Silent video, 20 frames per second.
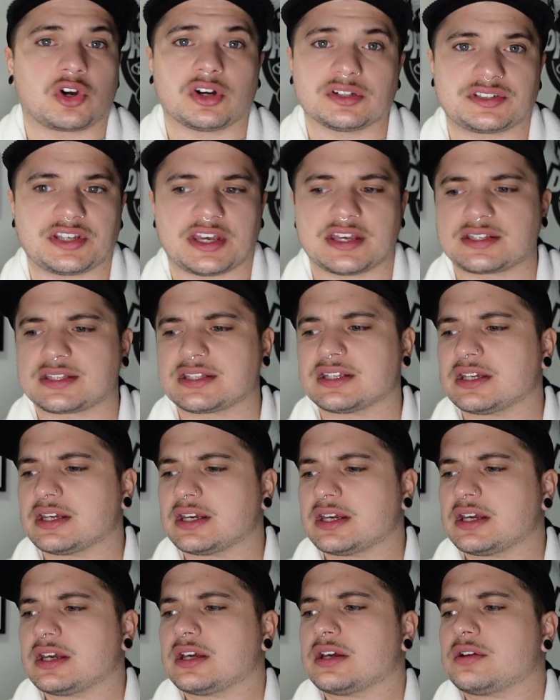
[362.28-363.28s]
contest
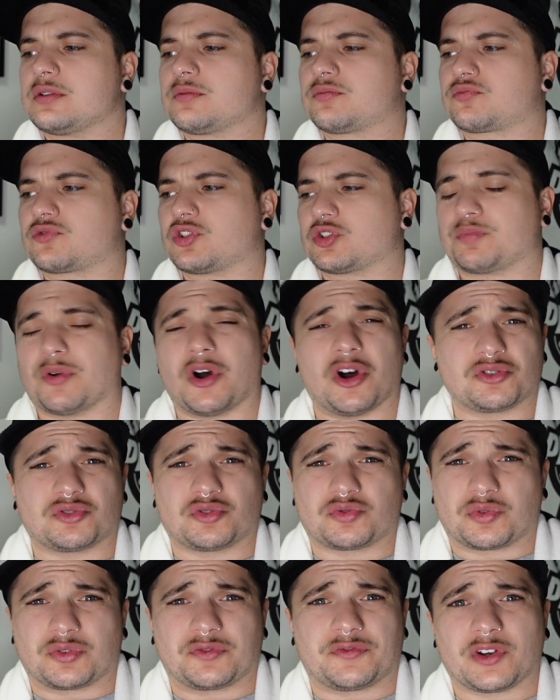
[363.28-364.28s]

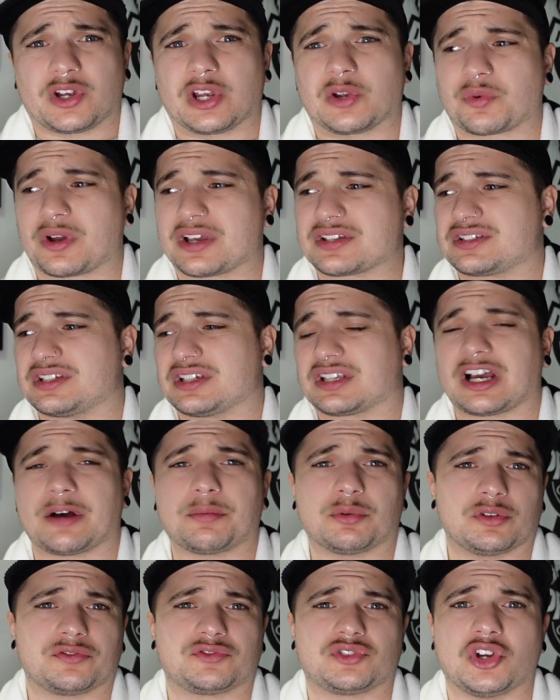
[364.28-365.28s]
disposals, was very rusty, a
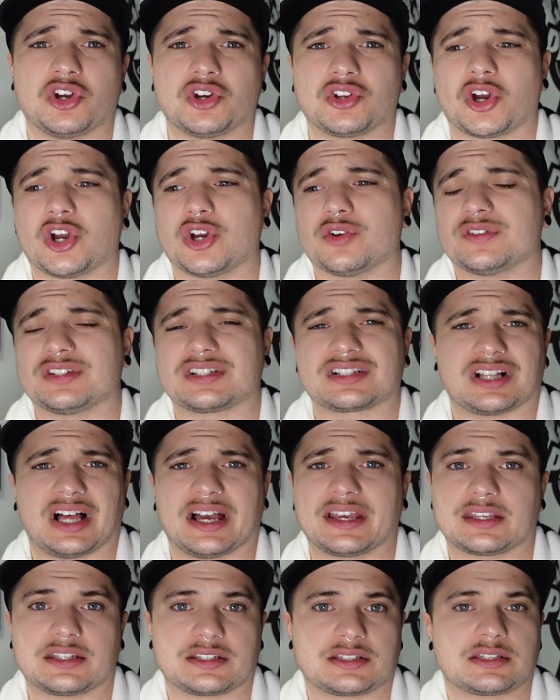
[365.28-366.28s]
couple of turnovers,
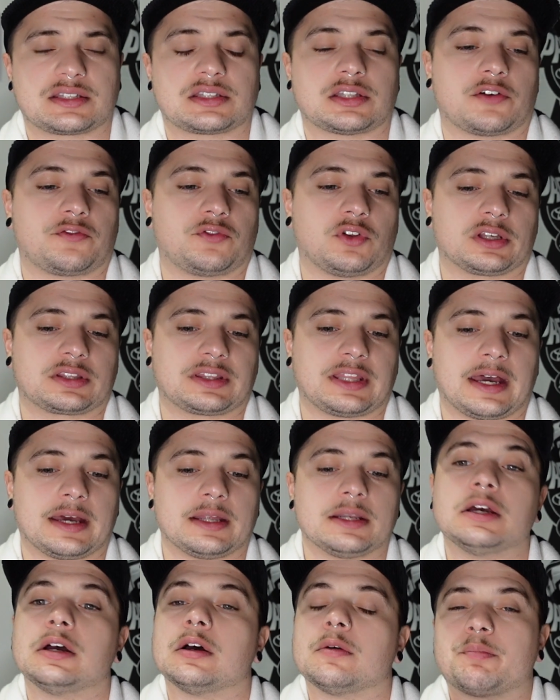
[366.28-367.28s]
clangers and stuff like
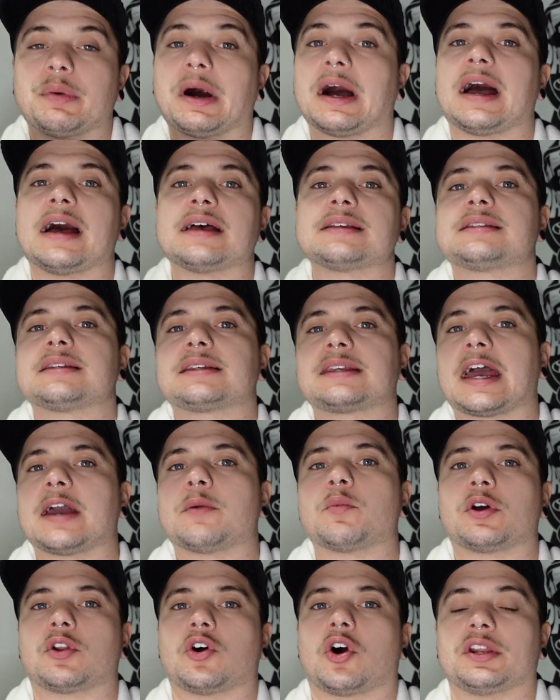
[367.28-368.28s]
that. But as the
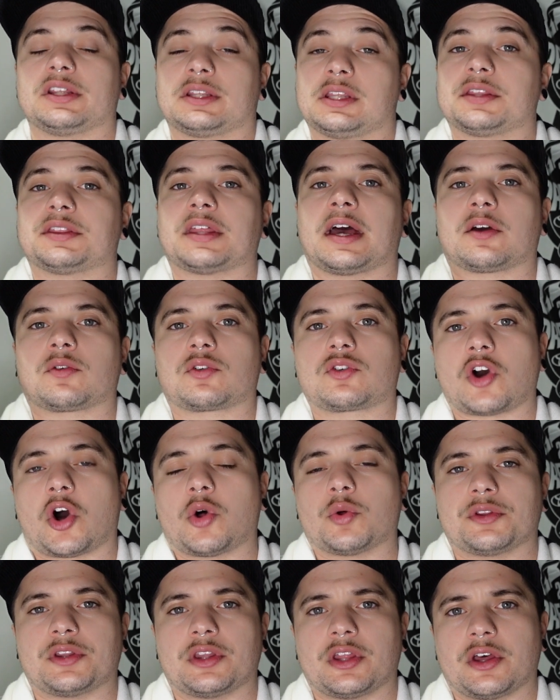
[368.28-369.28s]
game went on, he kicked that
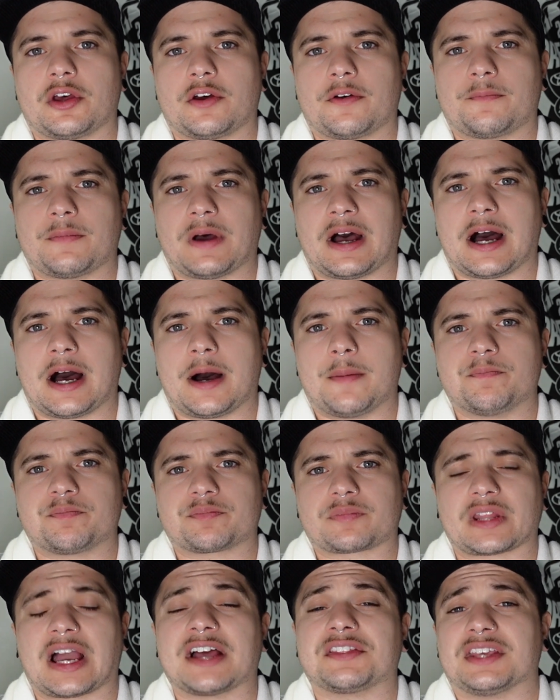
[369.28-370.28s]
goal in the
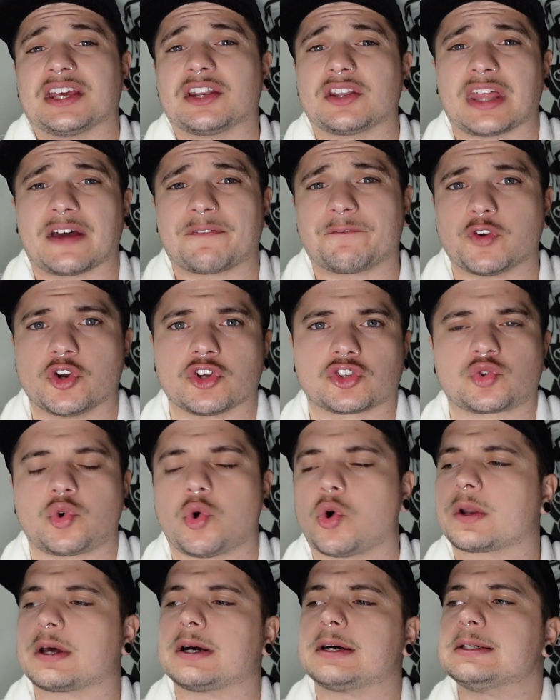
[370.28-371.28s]
at the end of that first
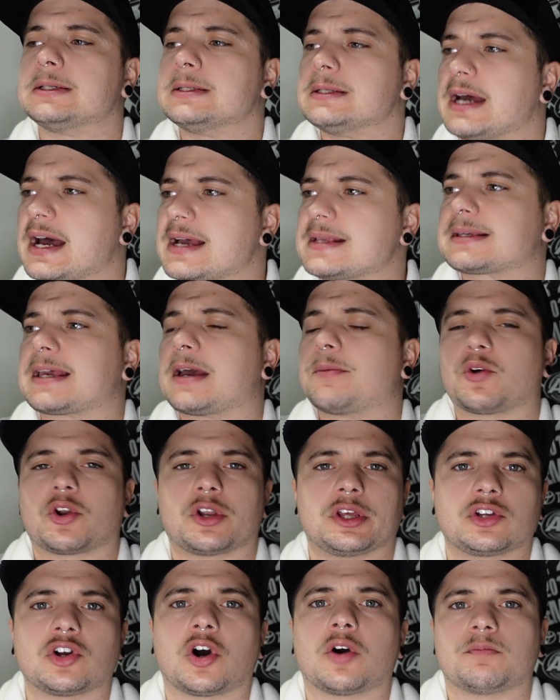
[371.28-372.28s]
quarter. As the game went
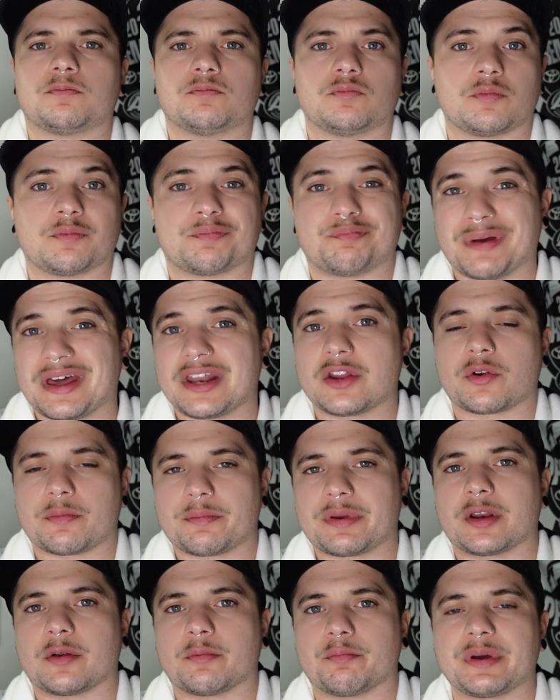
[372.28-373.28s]
on, he got better and
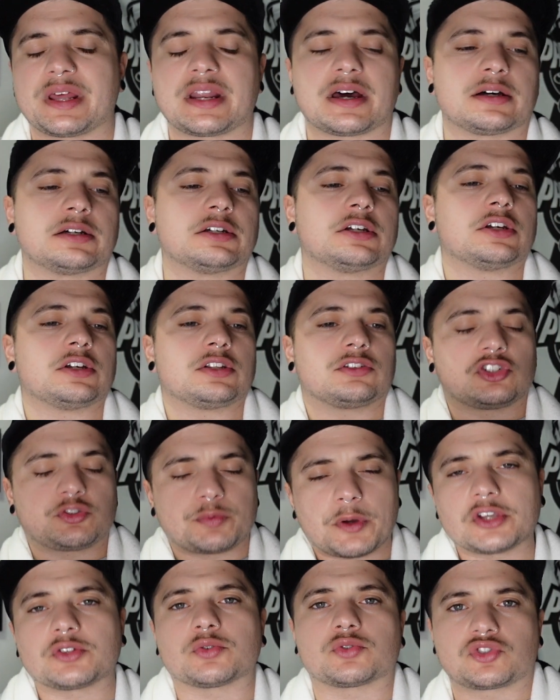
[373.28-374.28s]
better and better.
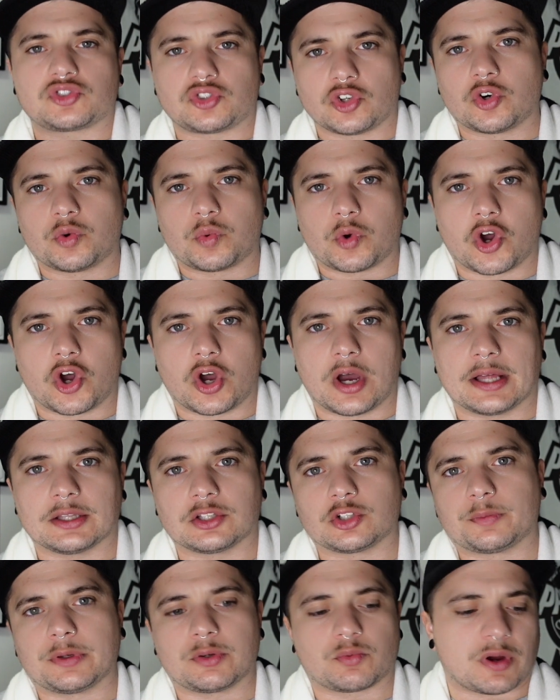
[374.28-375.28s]
Disposals still were a
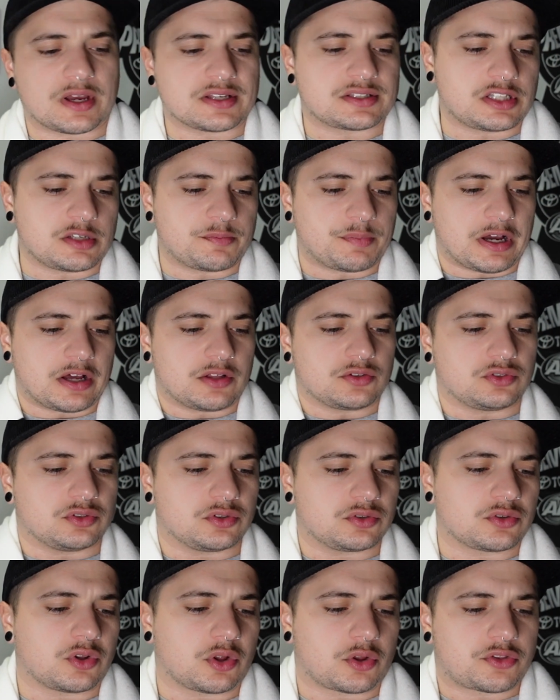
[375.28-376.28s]
little bit rusty, but
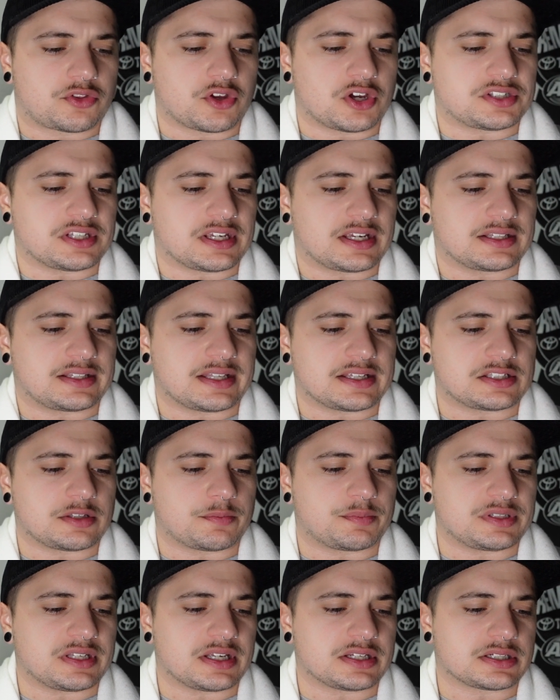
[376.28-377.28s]
look, 13 contested
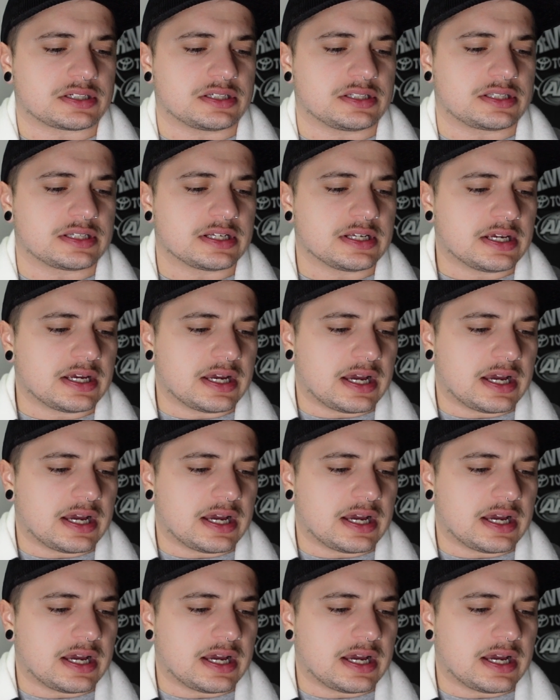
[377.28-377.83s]
possessions,